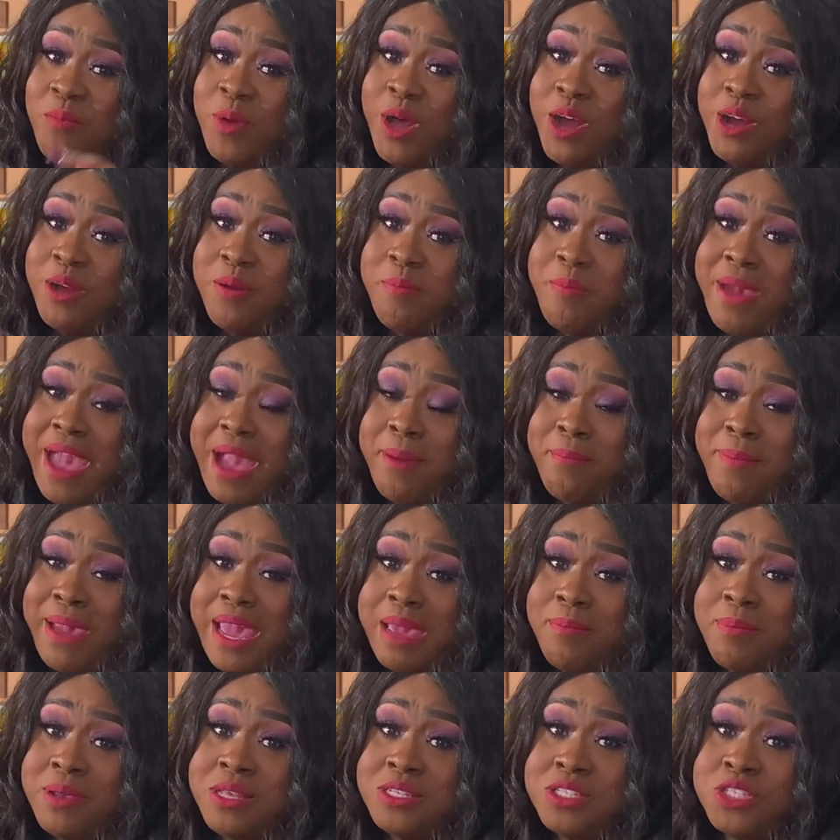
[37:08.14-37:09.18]
welcome back,
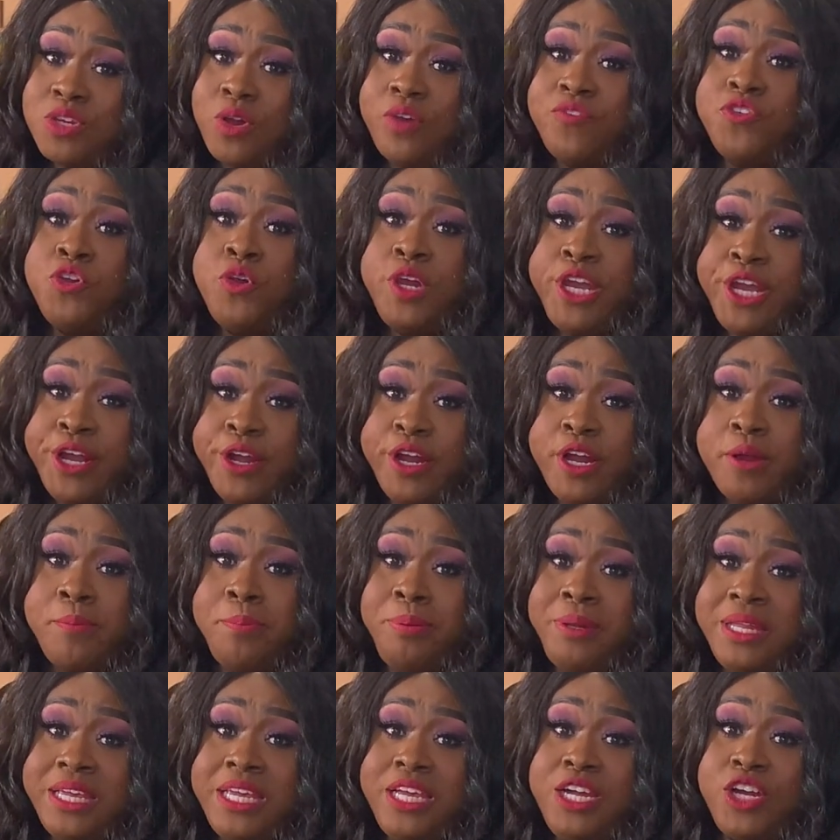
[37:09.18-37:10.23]
babies. So if you hear
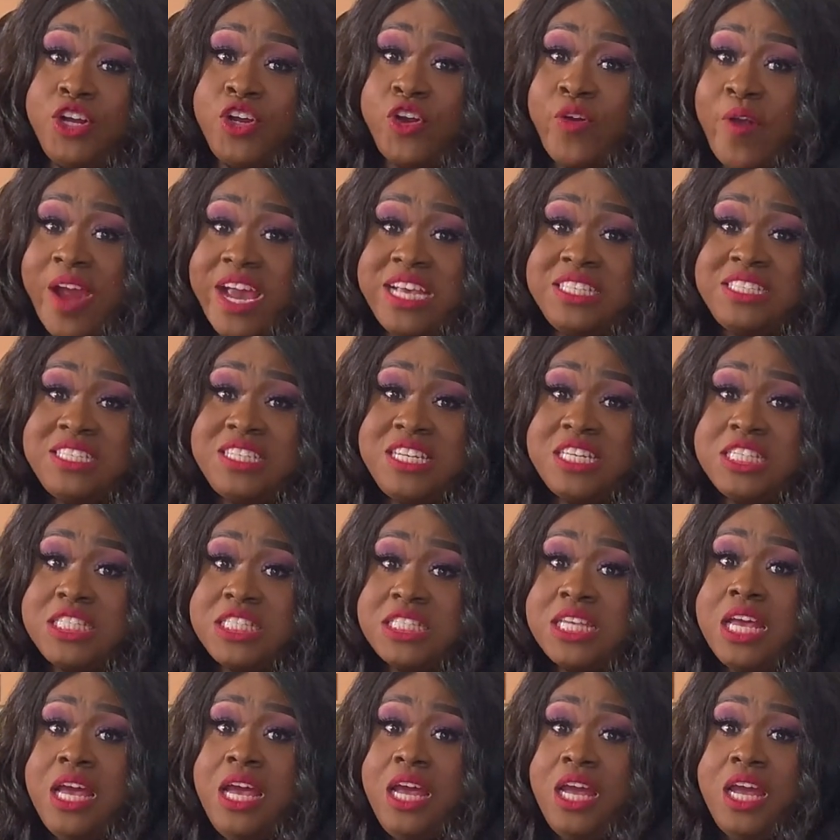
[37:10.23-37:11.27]
complete
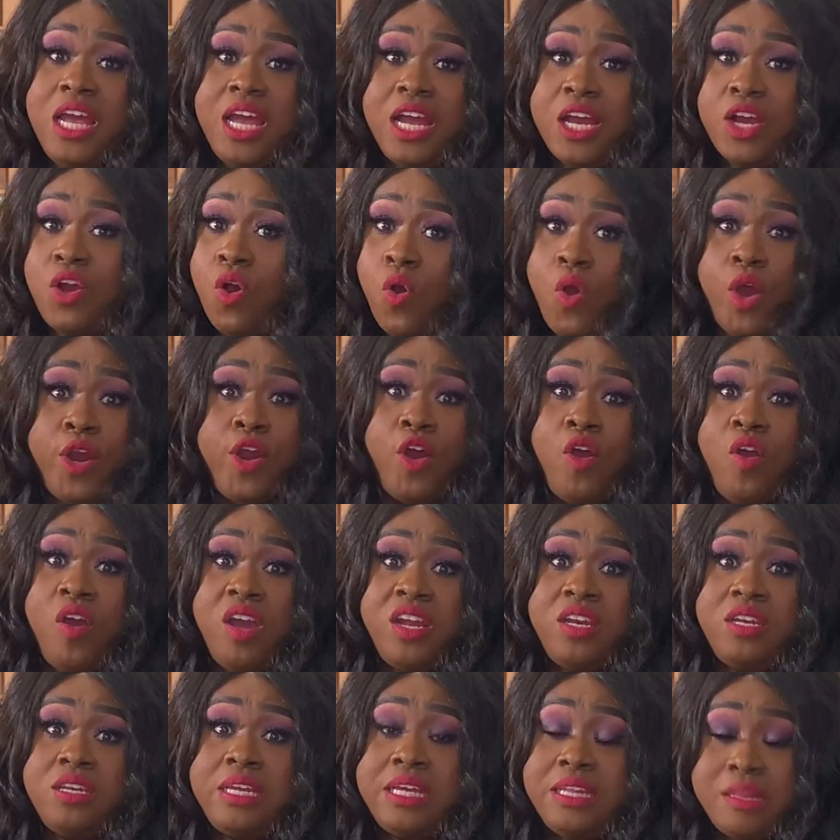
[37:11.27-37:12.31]
craziness going
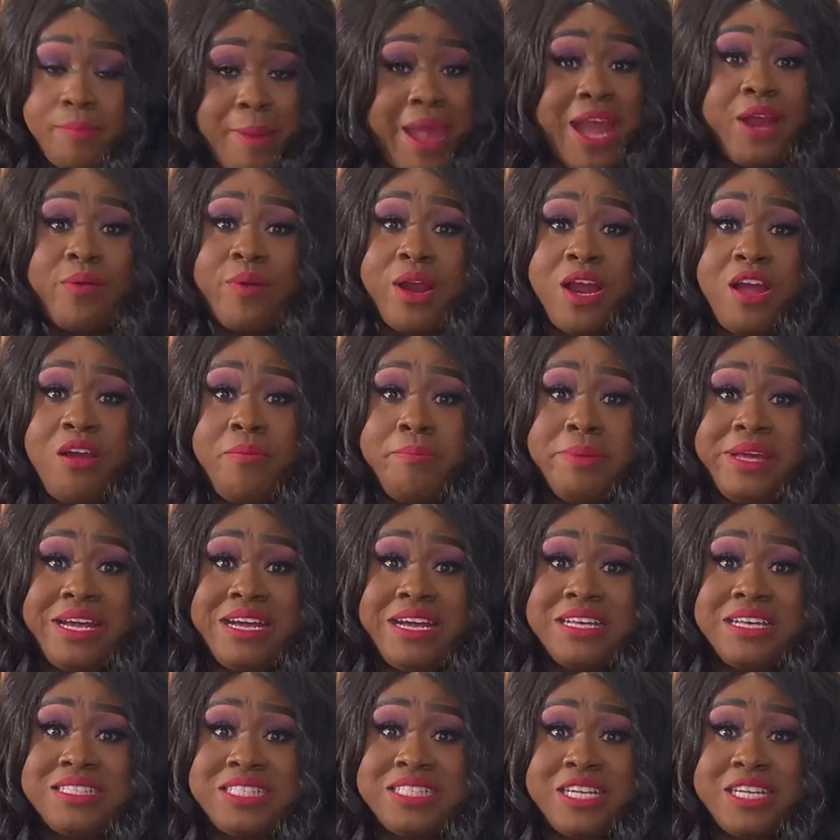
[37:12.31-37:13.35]
on in the background,
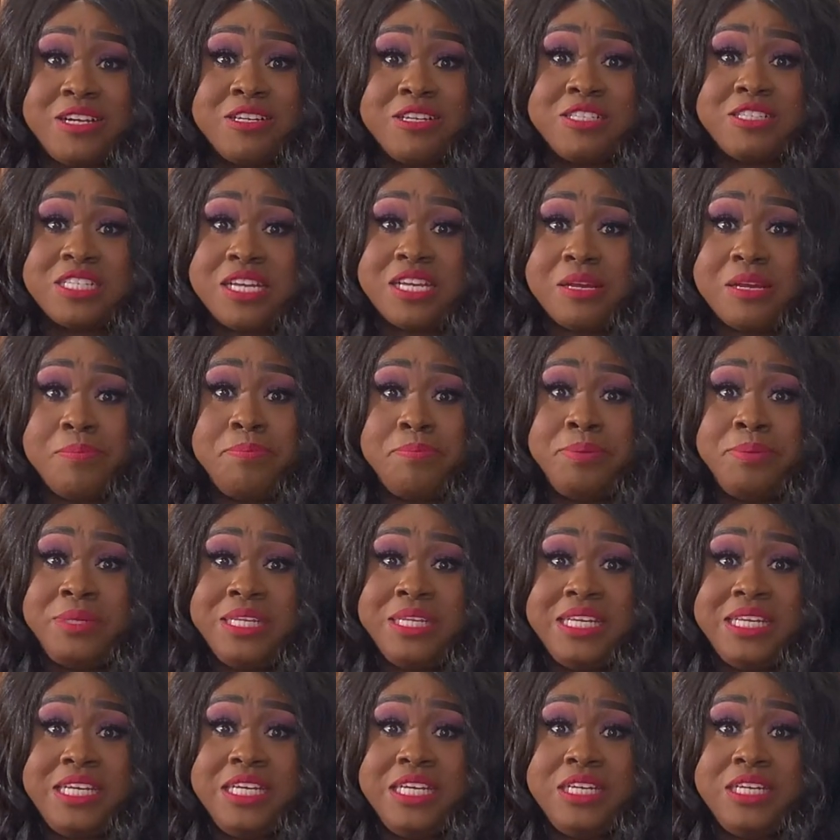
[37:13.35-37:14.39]
because there's
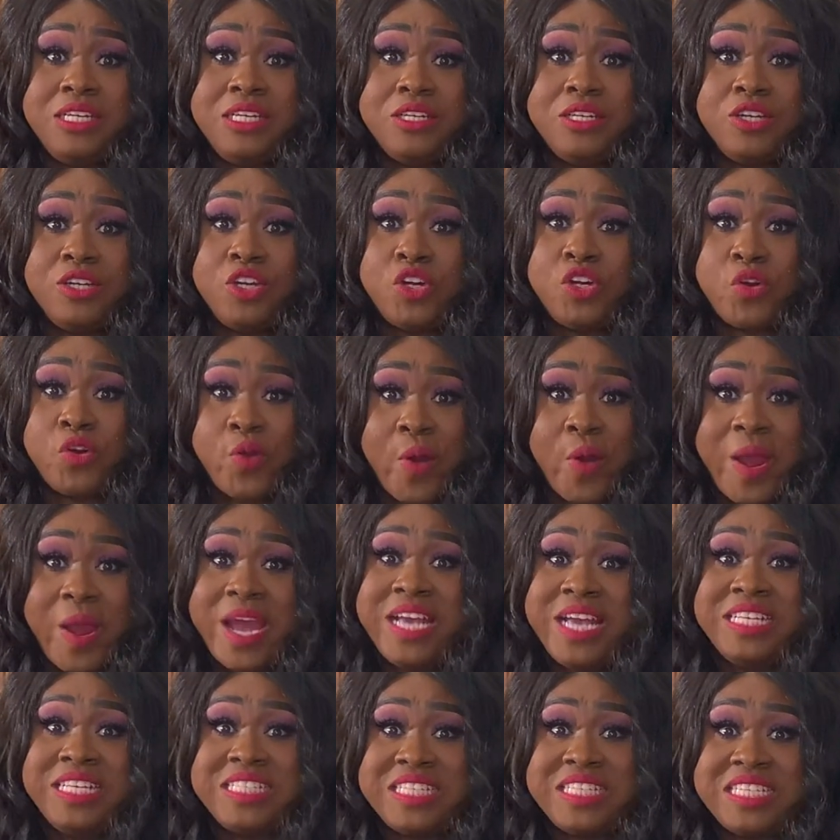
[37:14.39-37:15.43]
complete
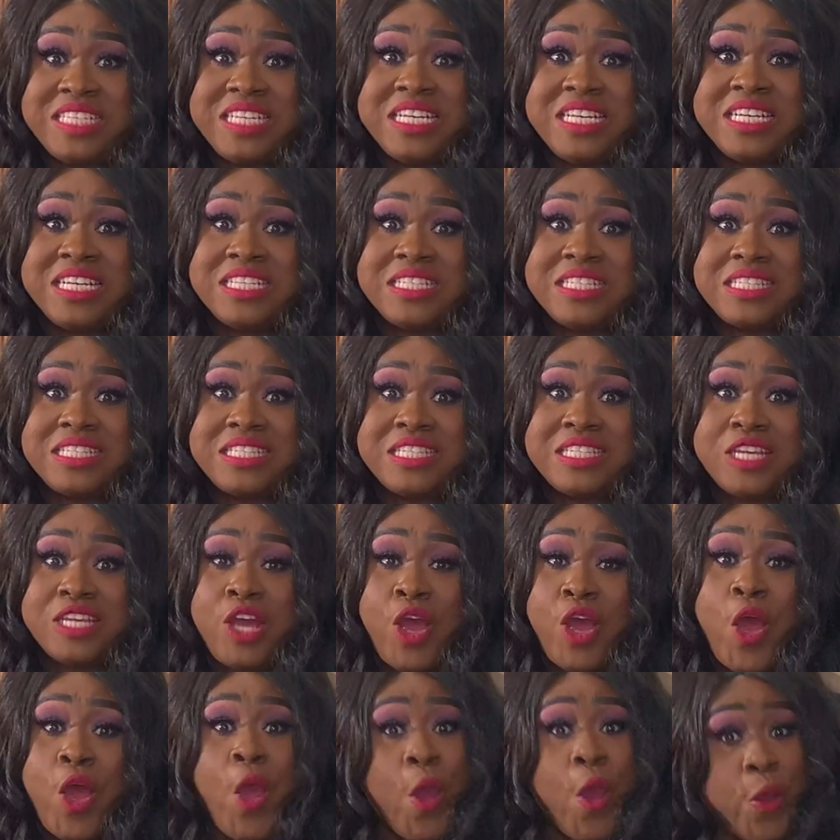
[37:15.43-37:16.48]
craziness
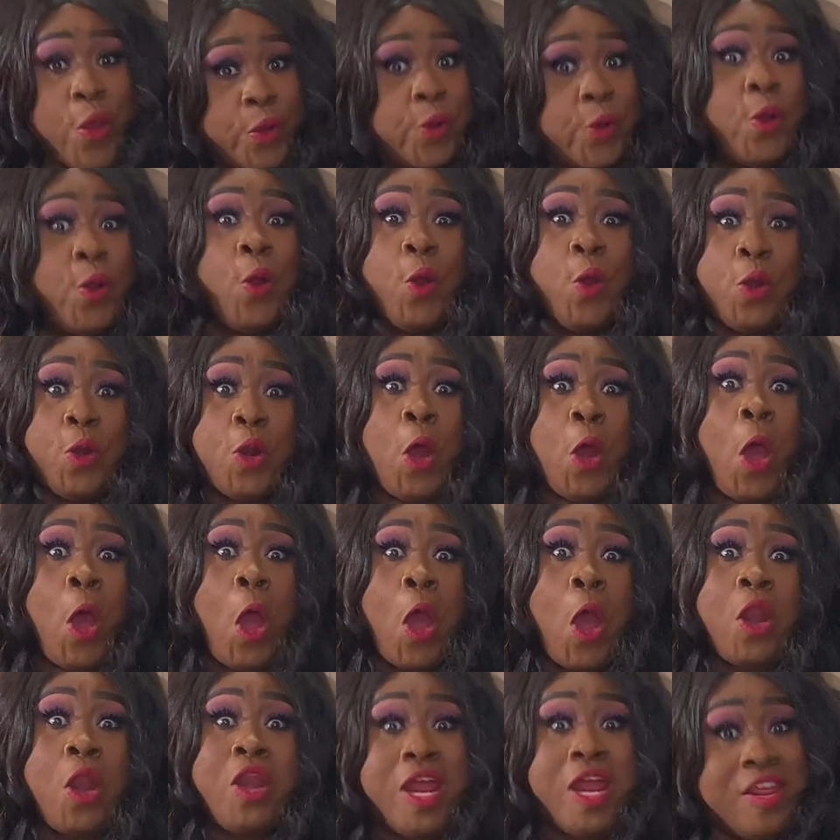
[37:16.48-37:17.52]
going
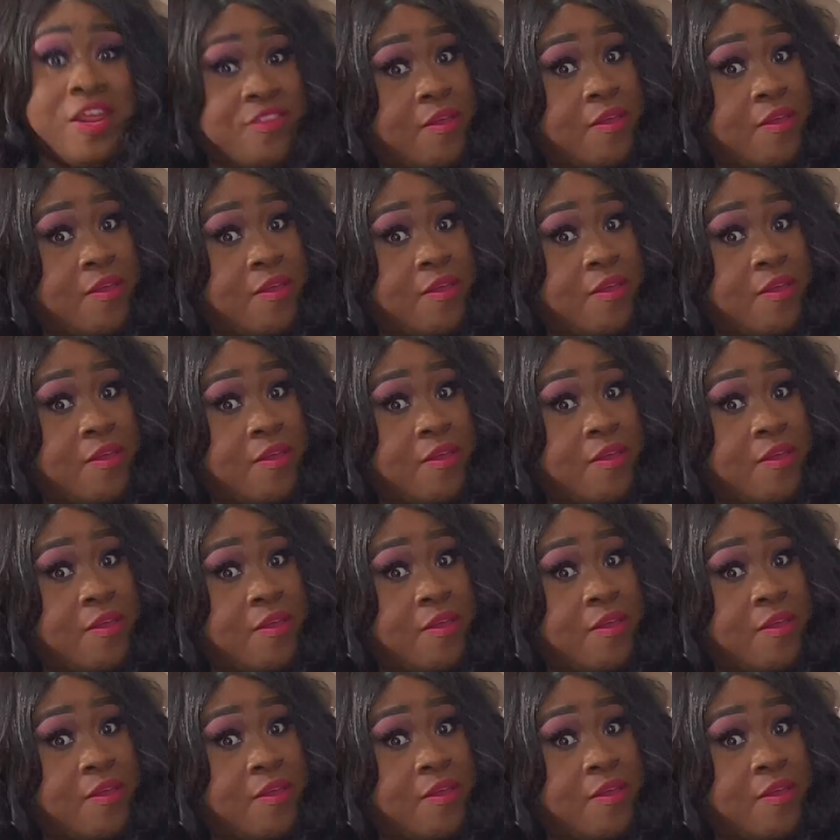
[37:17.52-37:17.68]
on in the